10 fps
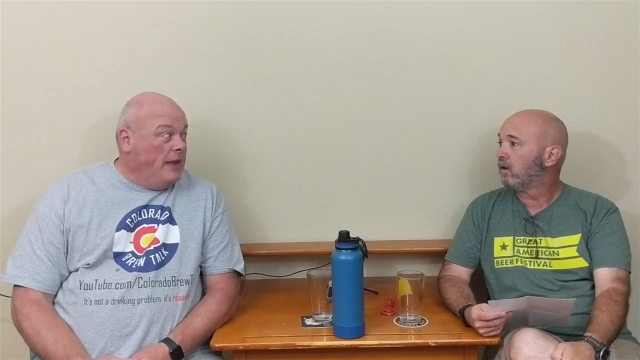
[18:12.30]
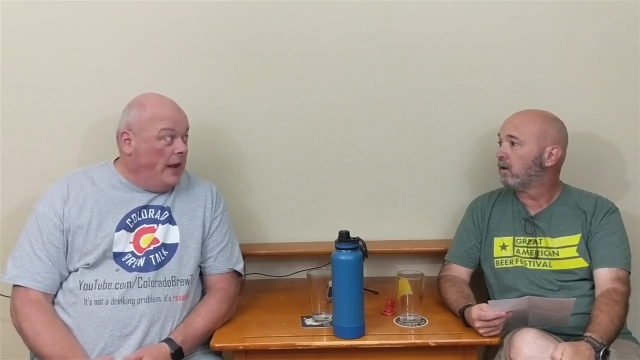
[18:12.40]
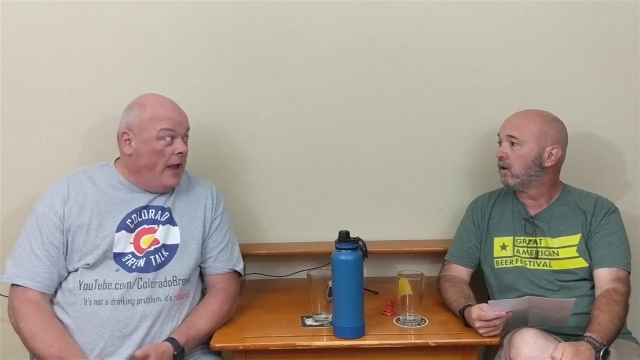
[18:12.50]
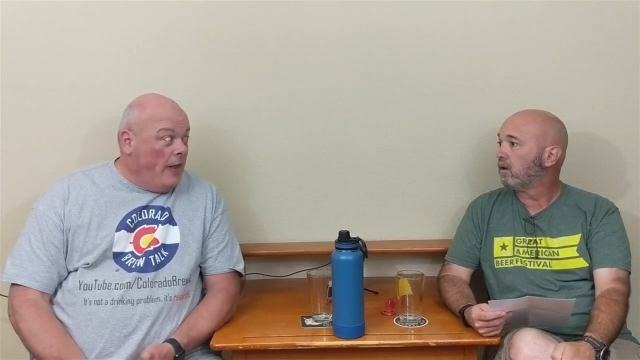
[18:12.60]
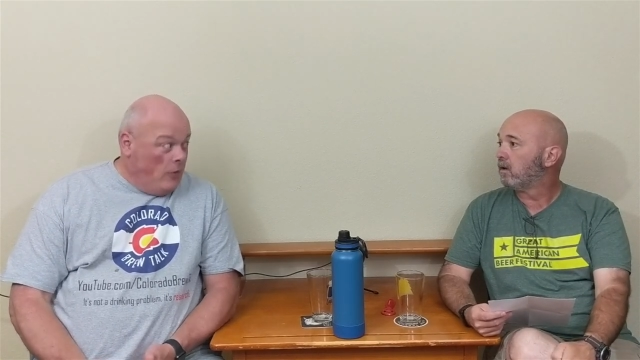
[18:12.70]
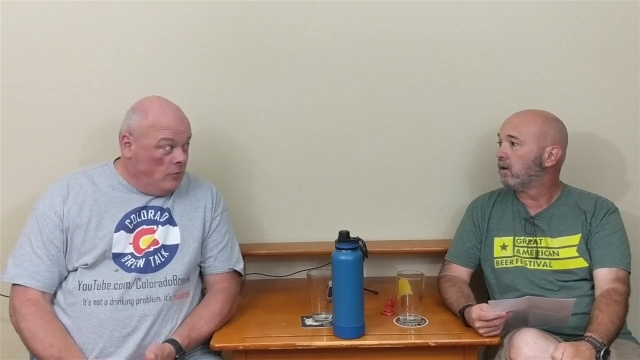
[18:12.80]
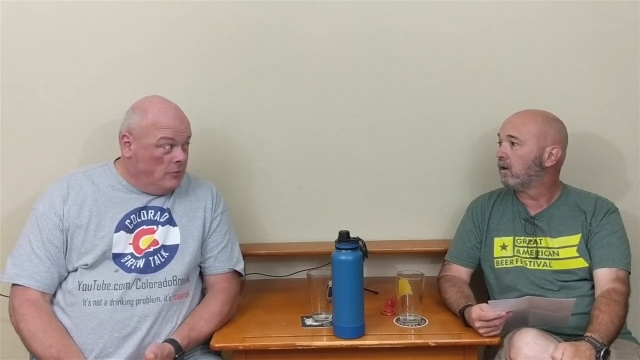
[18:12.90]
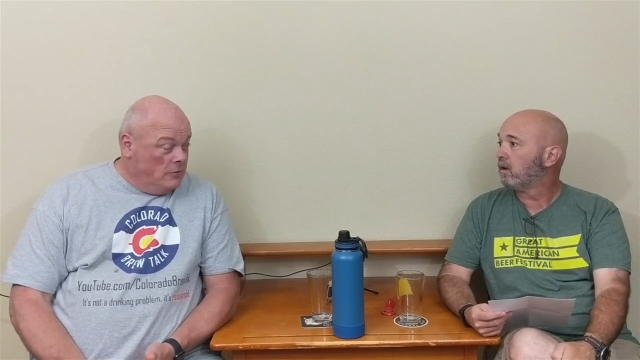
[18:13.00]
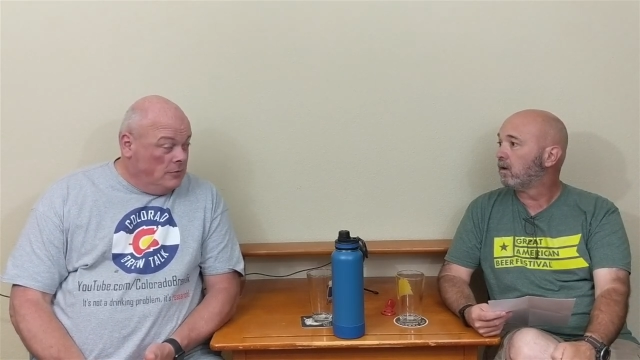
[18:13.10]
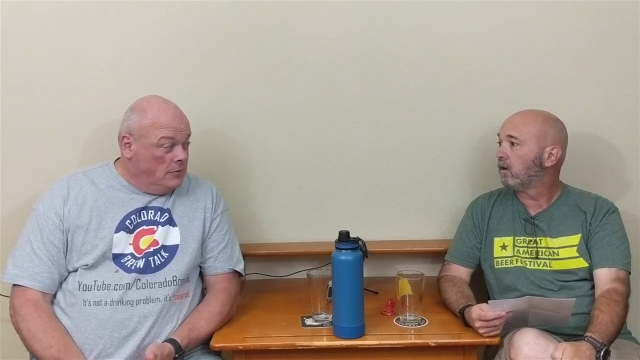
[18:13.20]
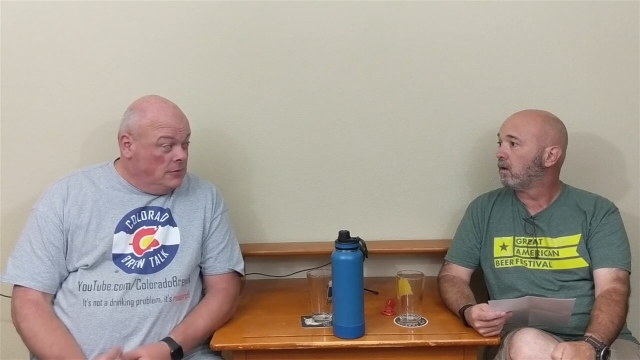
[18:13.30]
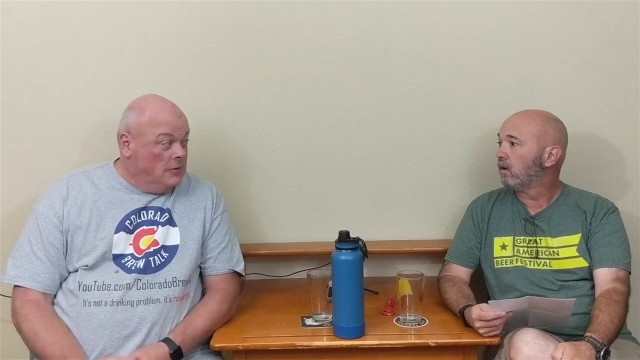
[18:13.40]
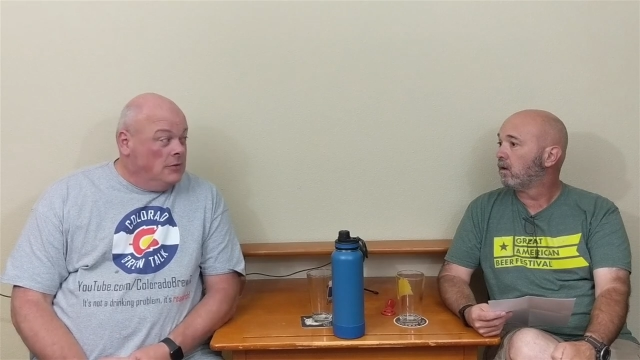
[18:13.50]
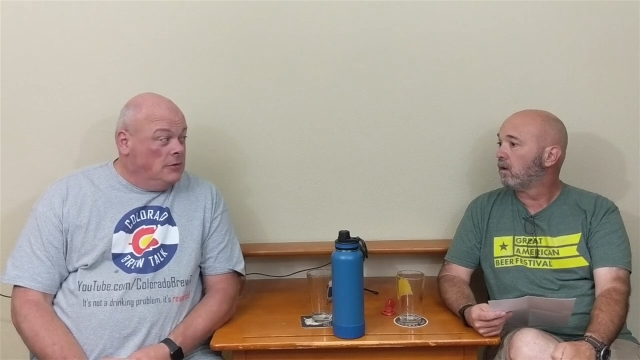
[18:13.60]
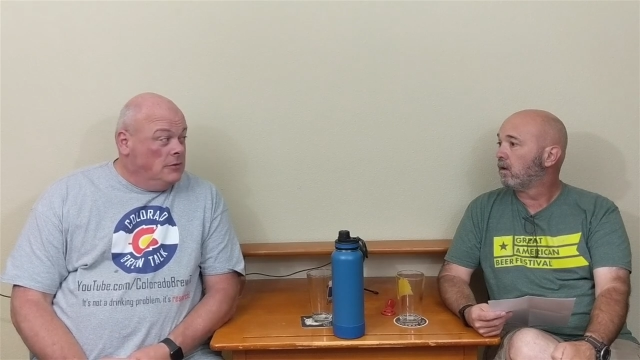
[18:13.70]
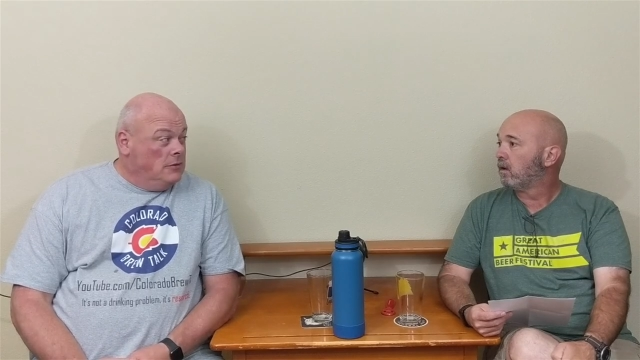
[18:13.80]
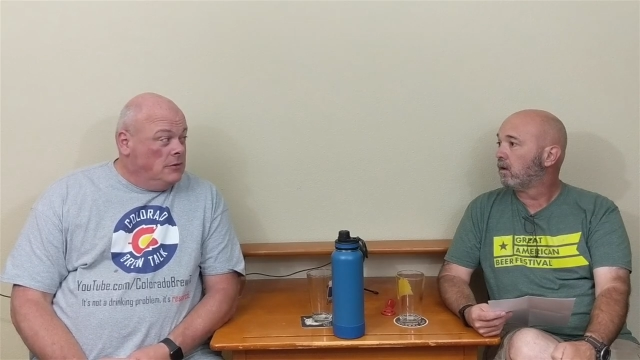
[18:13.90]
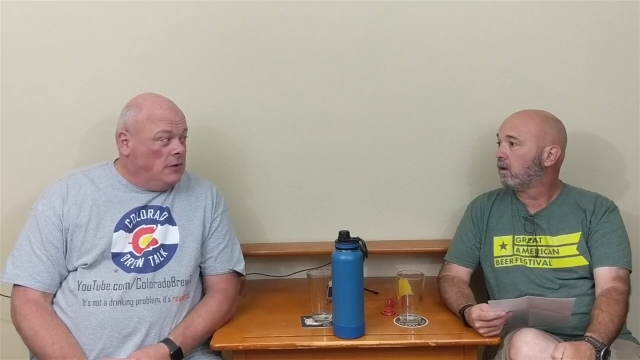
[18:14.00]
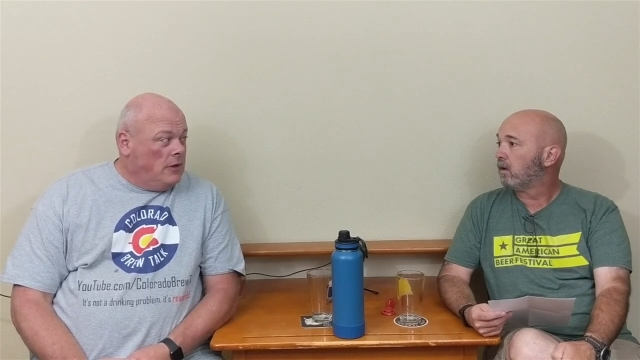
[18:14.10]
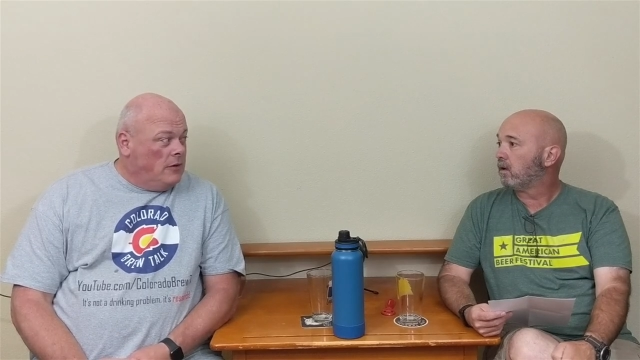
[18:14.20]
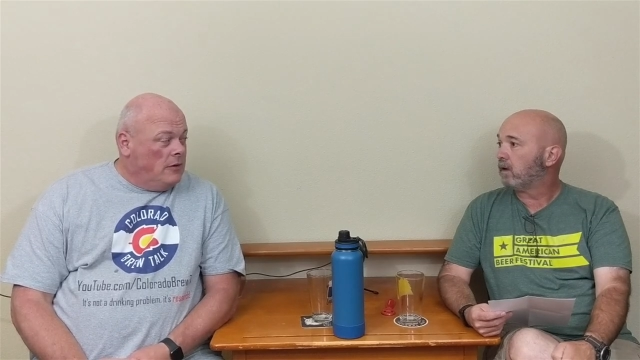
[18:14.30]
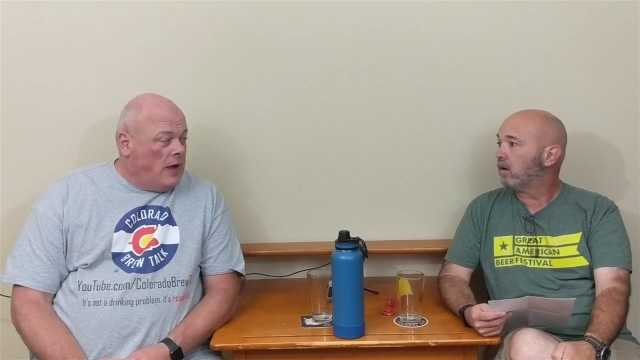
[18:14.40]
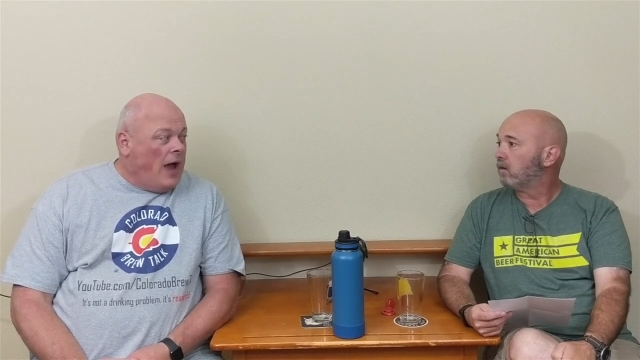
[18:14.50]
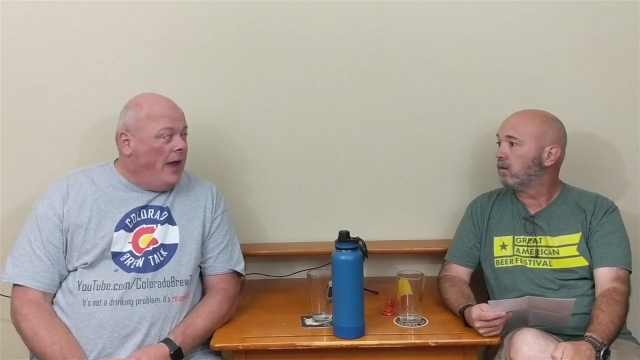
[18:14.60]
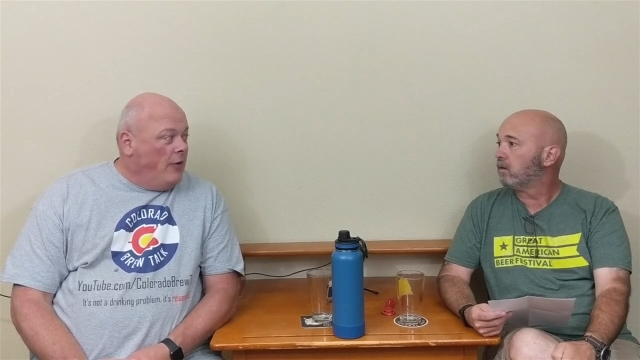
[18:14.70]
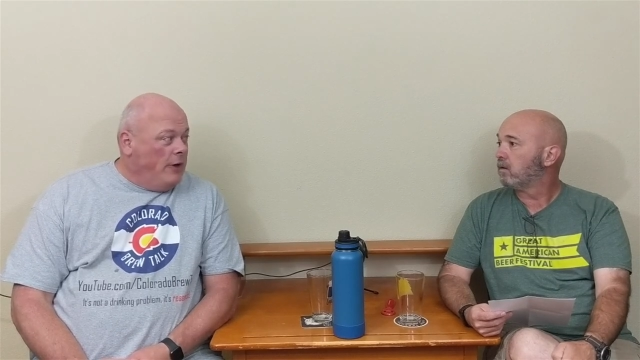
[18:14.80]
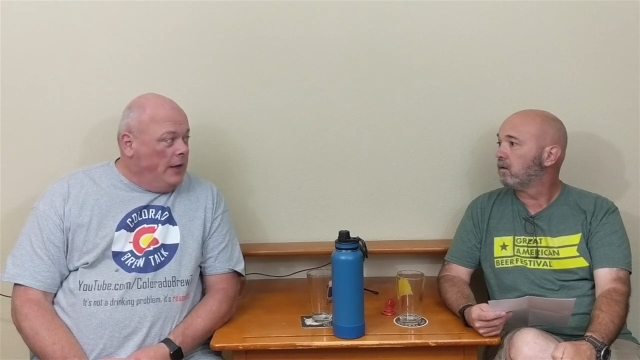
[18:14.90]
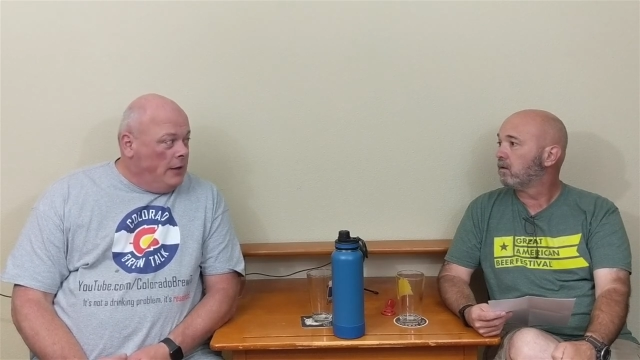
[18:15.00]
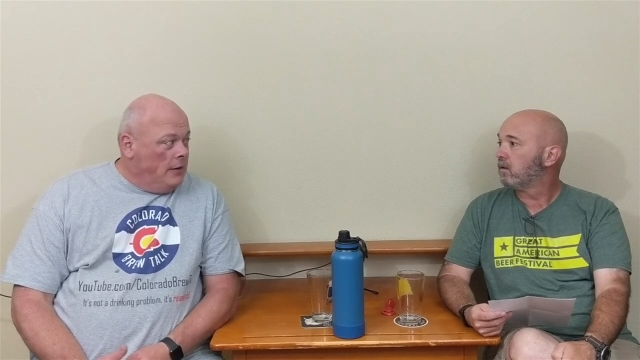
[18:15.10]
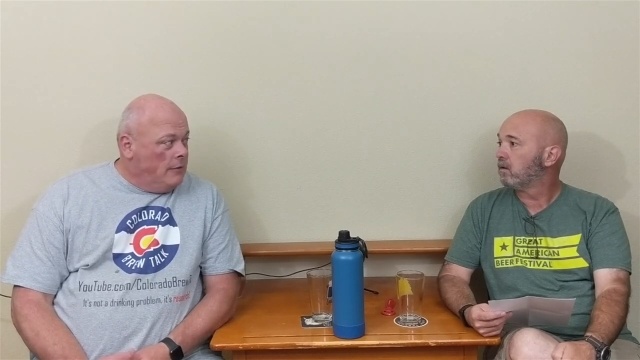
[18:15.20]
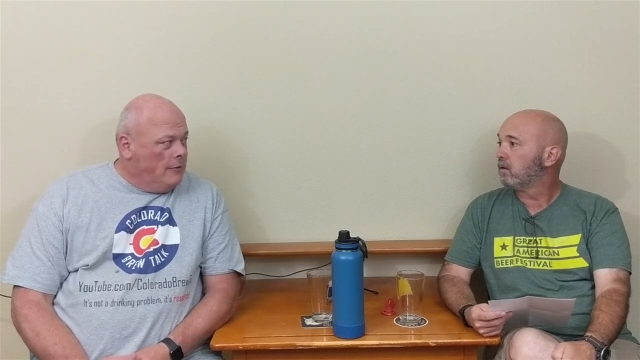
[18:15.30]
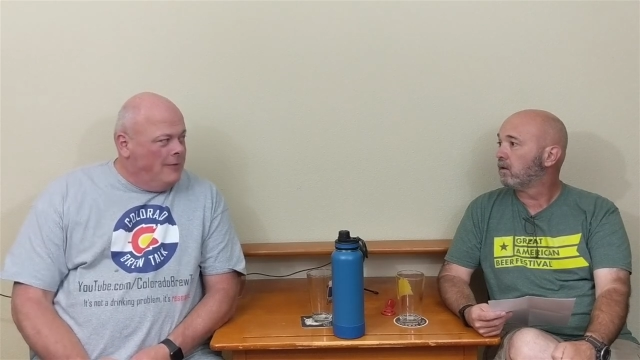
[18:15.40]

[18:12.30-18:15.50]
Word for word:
Speaker 1: not yellow. No, high green.